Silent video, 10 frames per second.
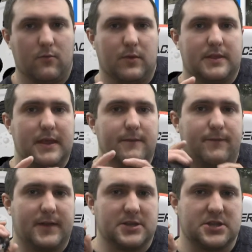we did
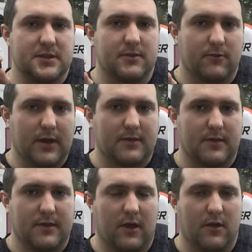finish the rest
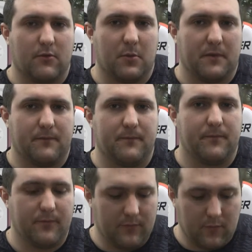of Zelda when
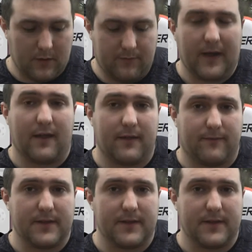we finally